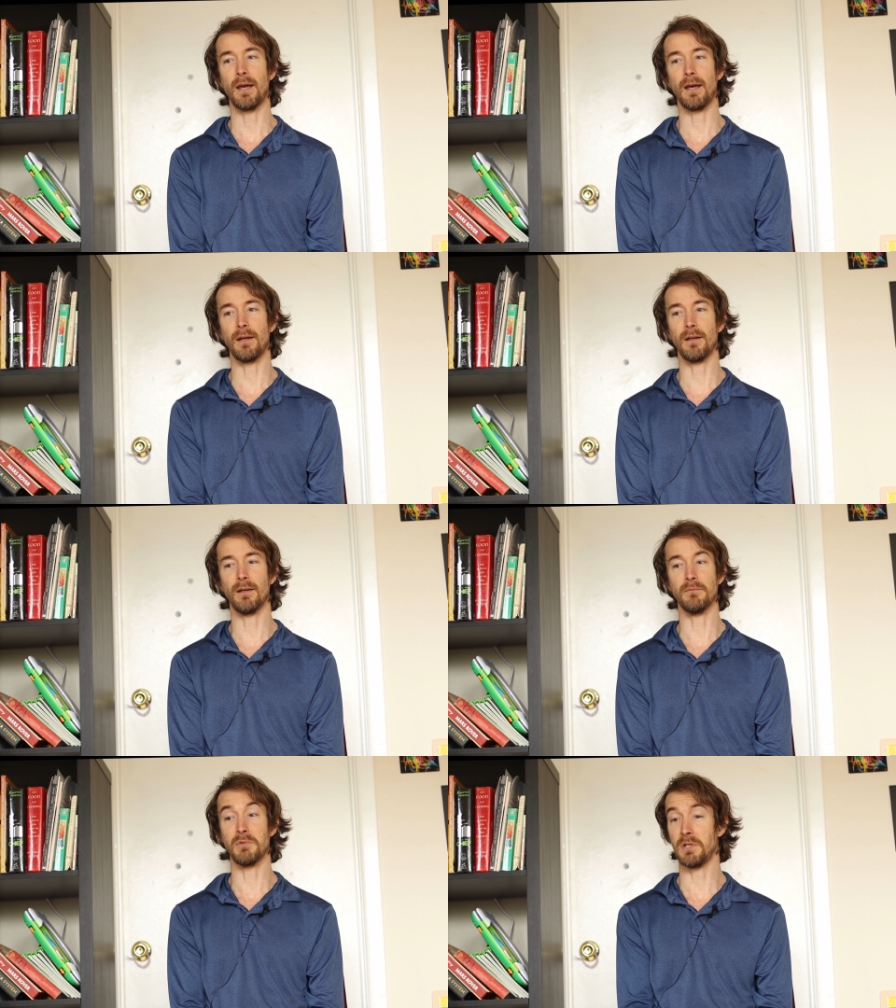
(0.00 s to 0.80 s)
And
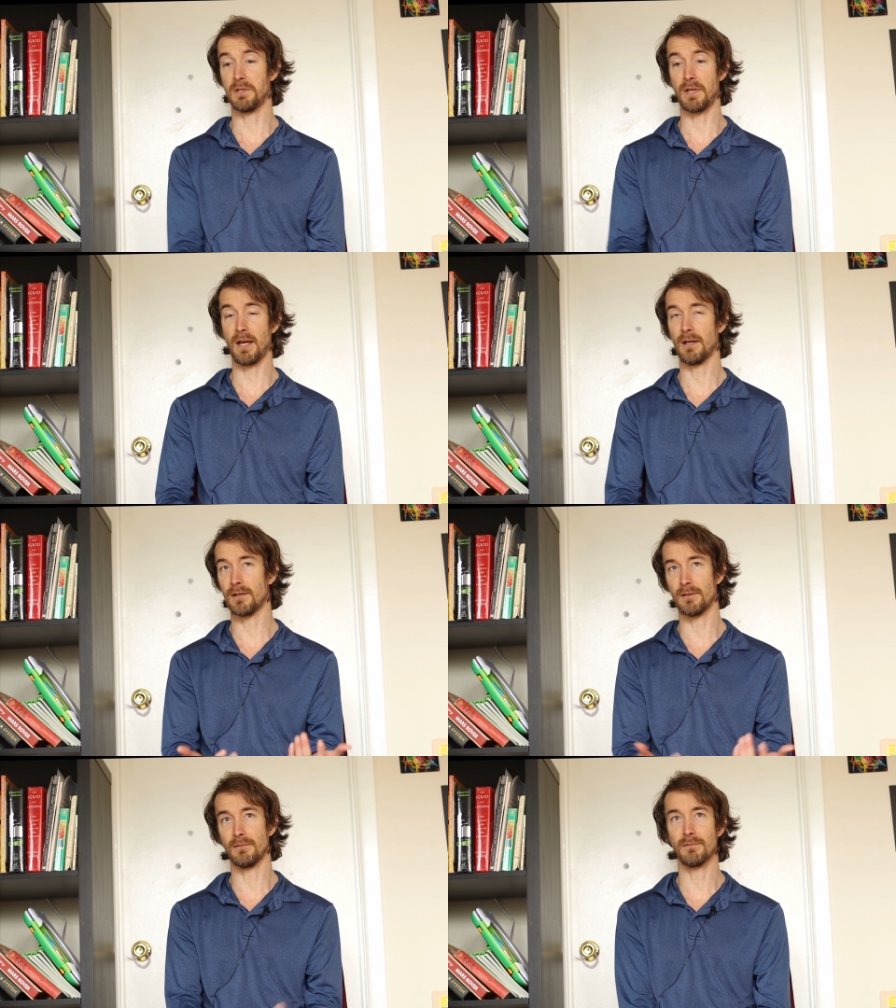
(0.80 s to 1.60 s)
she stayed
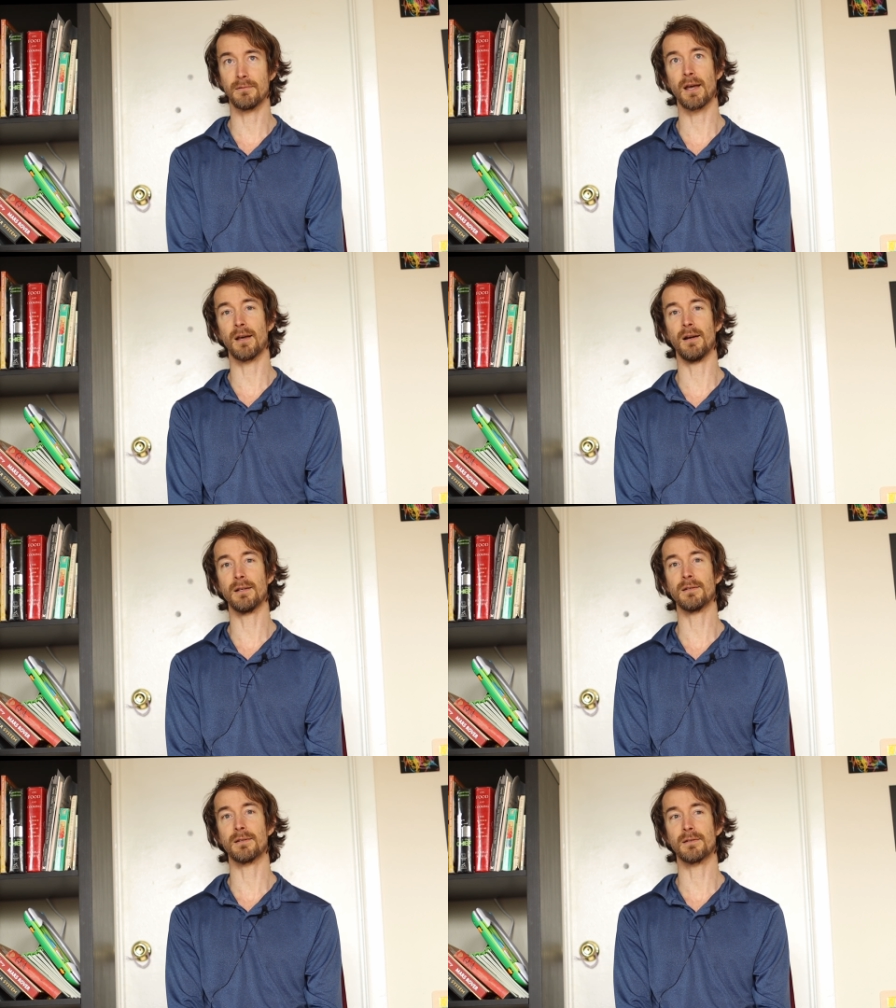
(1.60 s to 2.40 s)
and they had
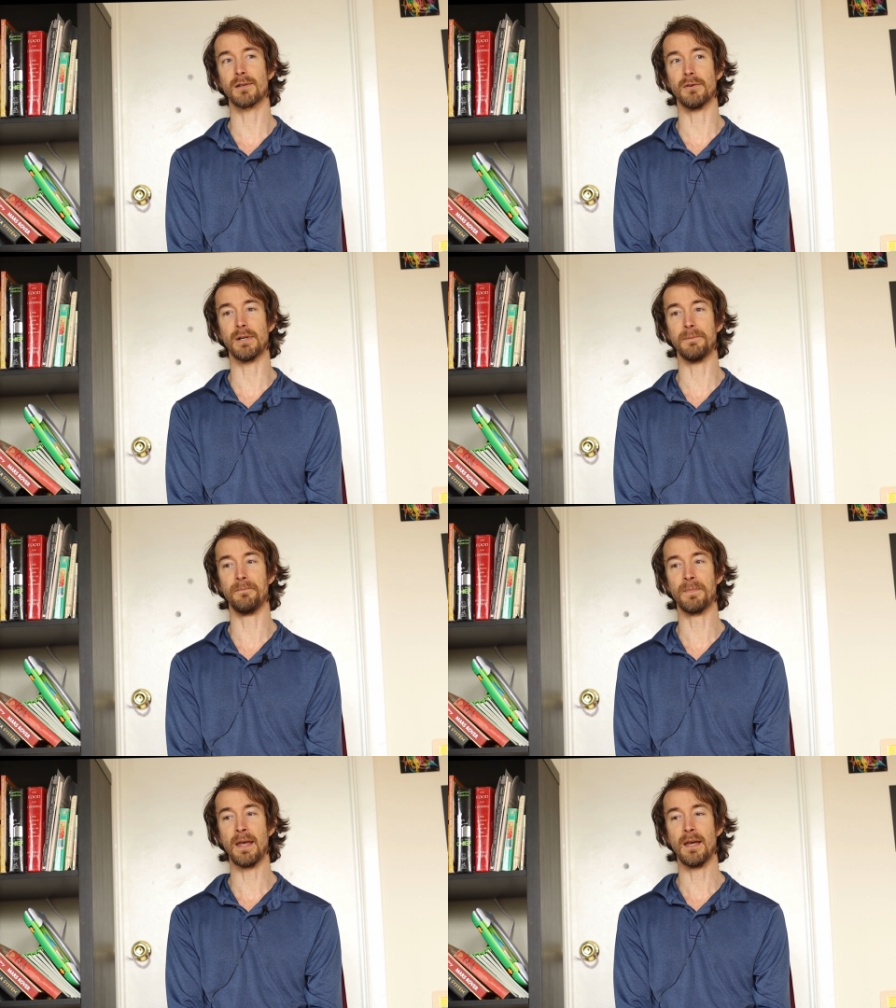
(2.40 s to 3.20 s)
us. So,
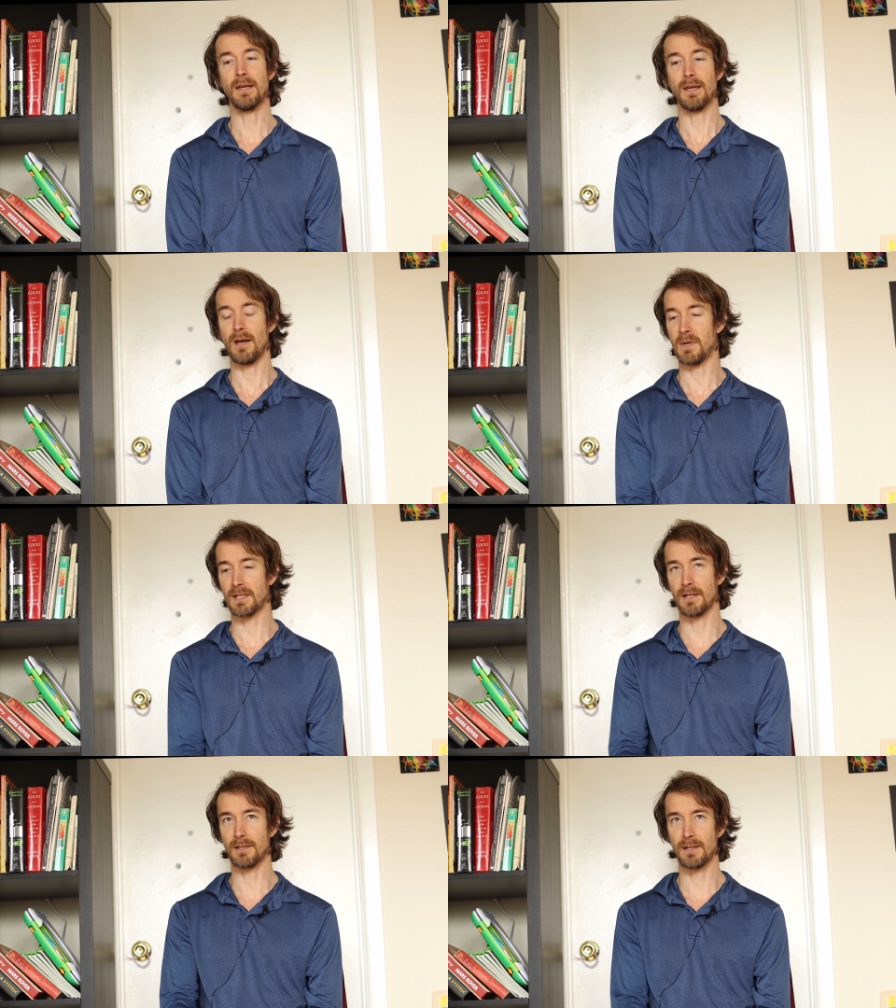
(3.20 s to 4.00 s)
yeah, my
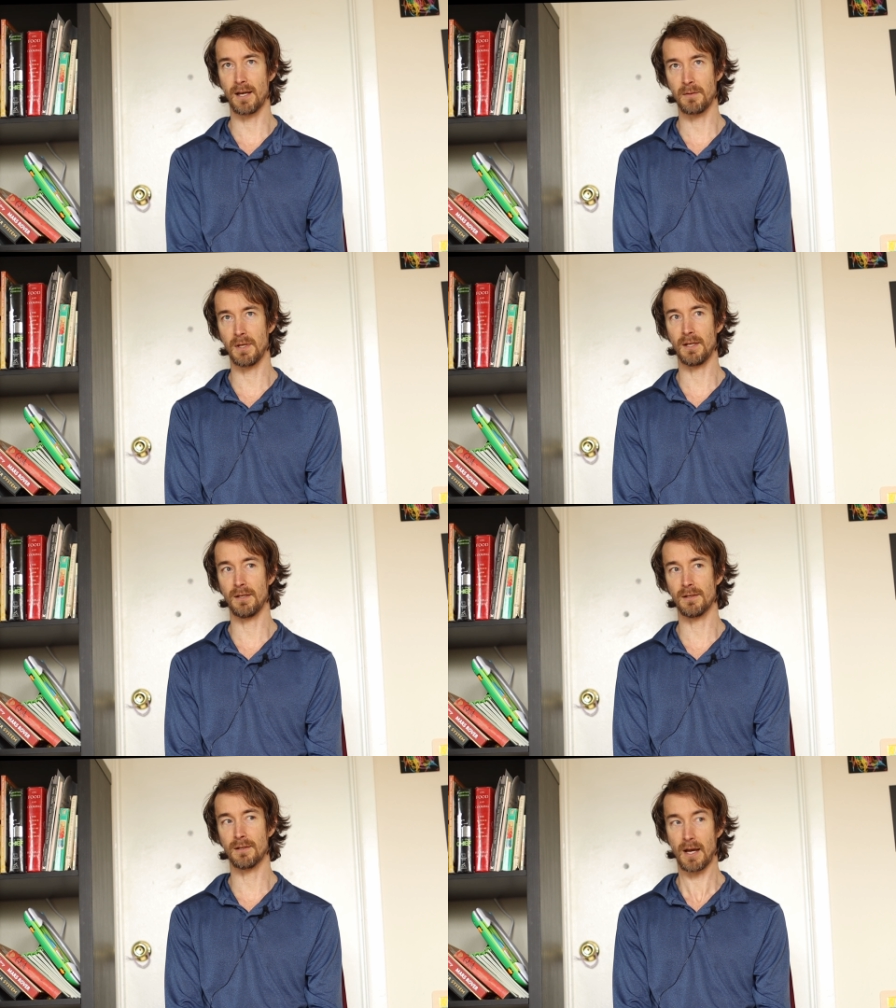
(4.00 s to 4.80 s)
son's name
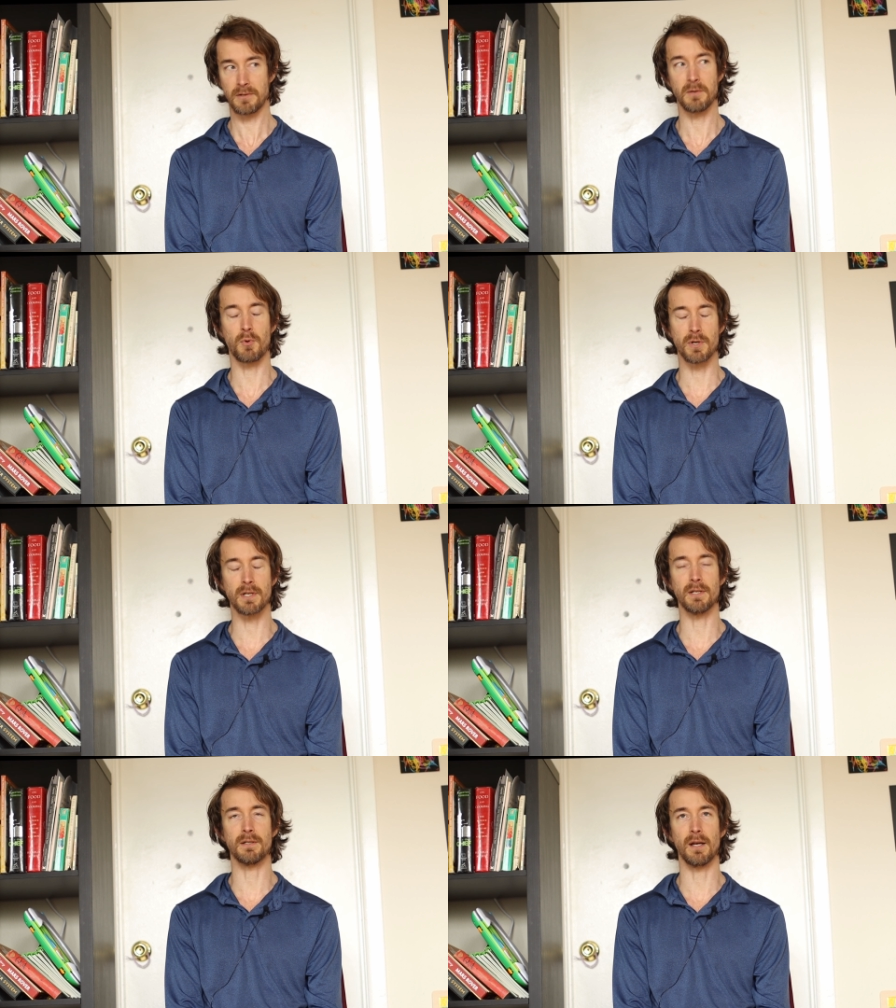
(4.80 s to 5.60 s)
is actually a
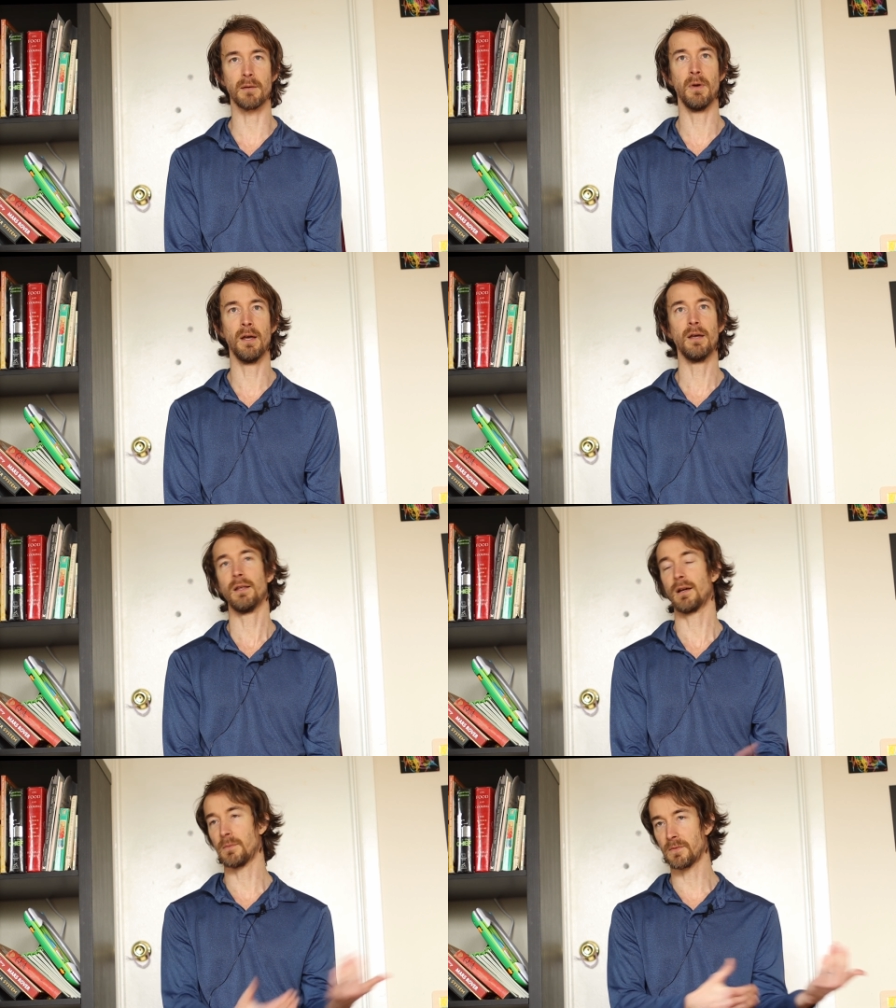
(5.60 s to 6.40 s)
Portuguese name.
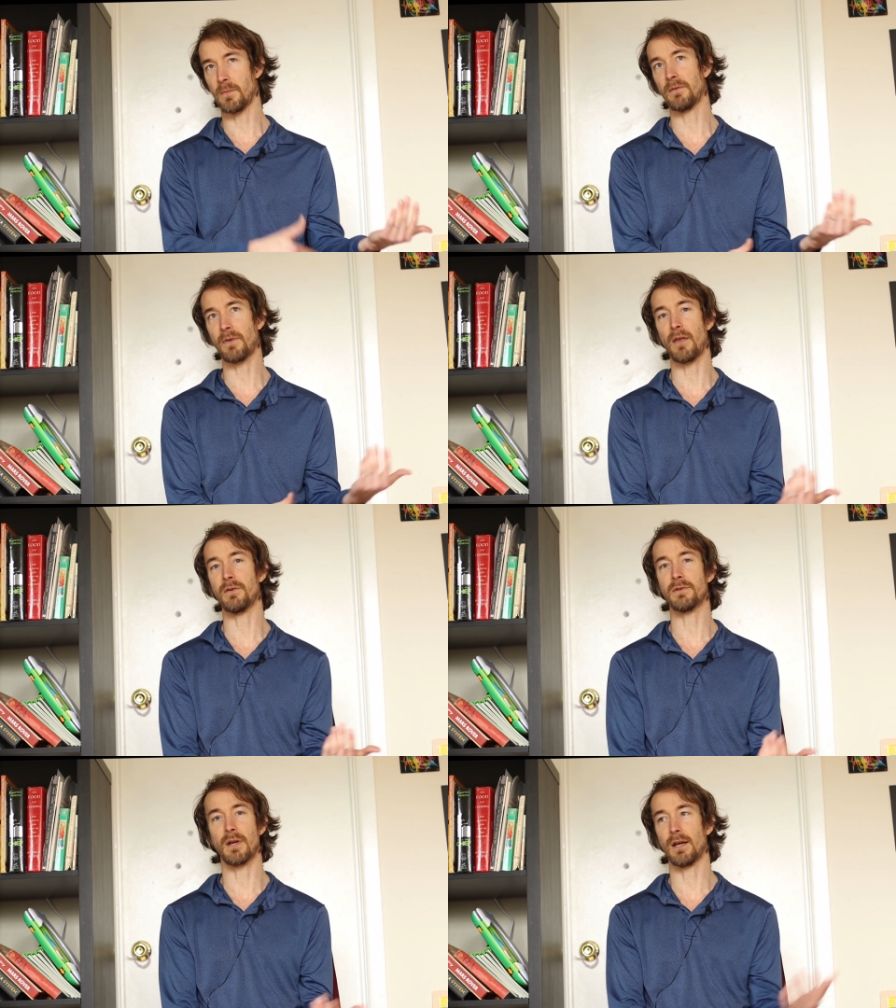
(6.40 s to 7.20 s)
It comes from my
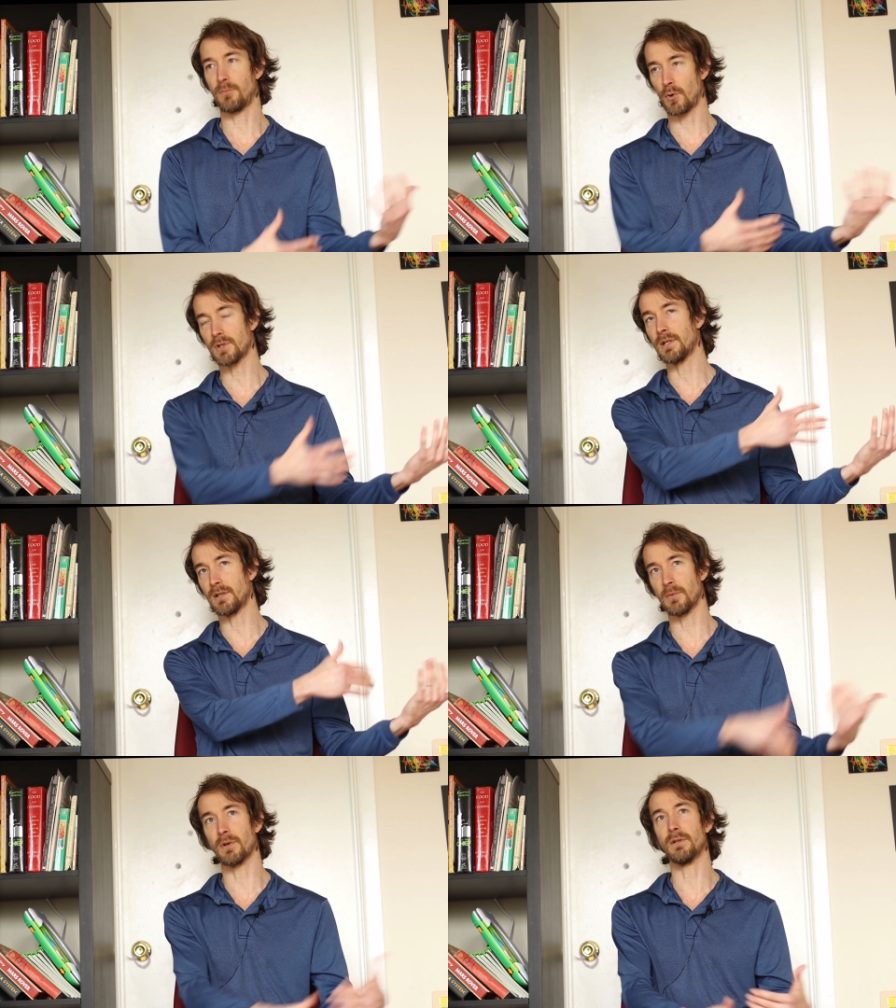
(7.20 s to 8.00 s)
father's side, Portuguese
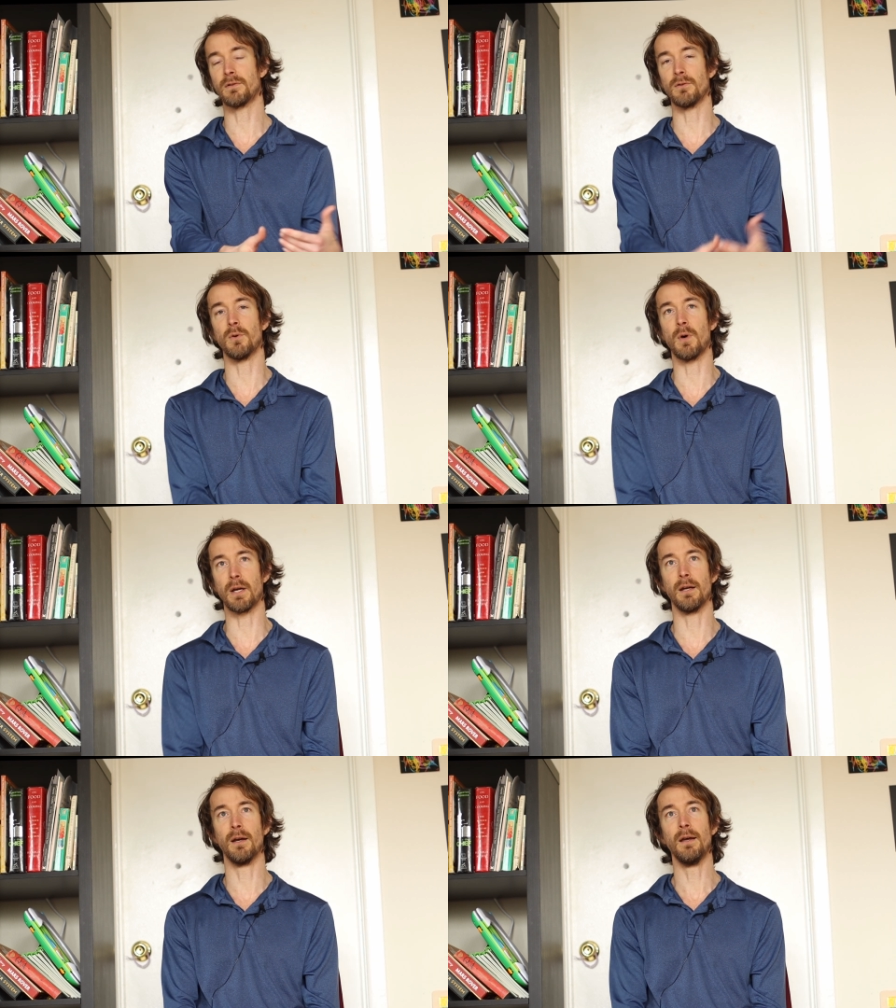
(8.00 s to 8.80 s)
immigrants to
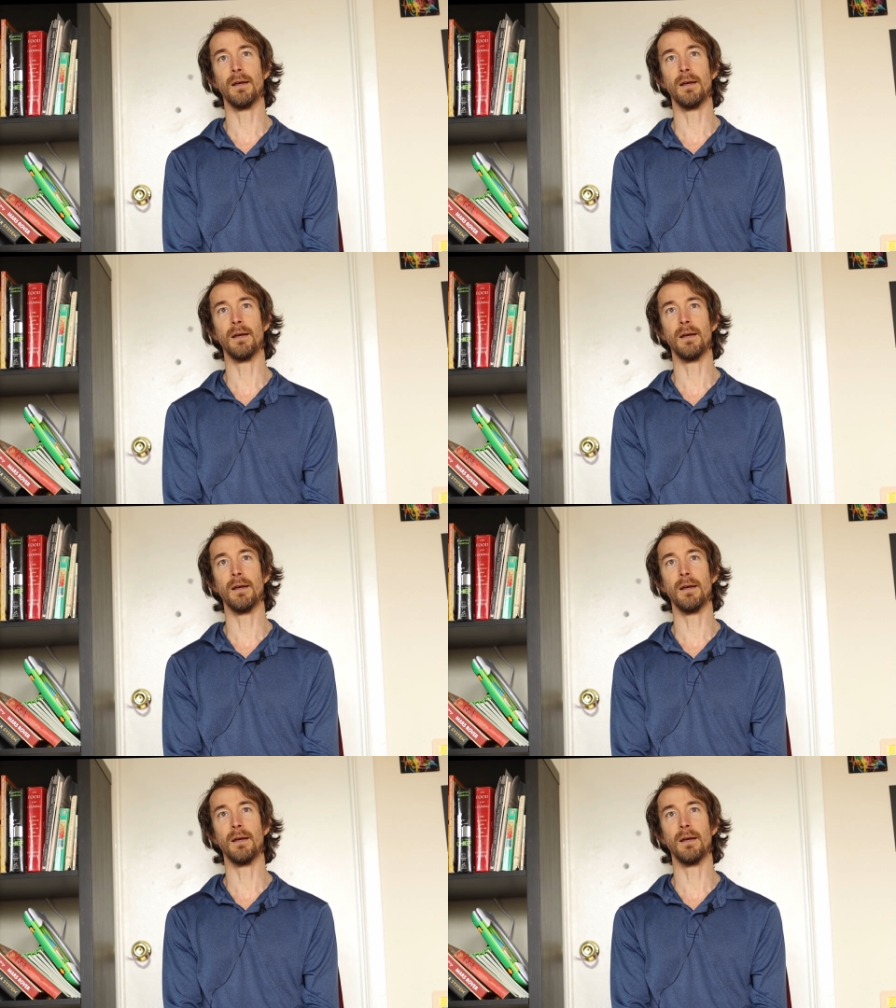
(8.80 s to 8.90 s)
Hawaii.